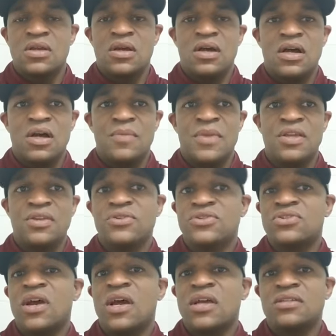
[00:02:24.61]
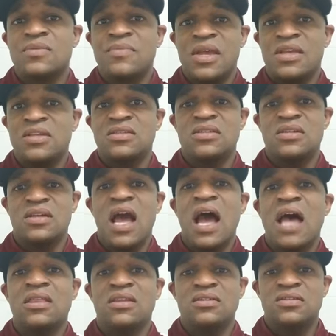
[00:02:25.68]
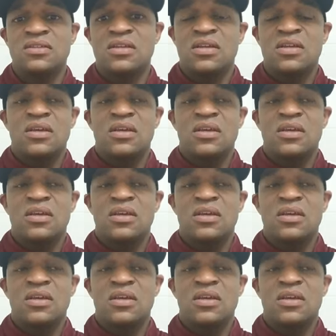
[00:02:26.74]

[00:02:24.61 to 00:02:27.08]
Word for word: um, and you're trying to make it to college.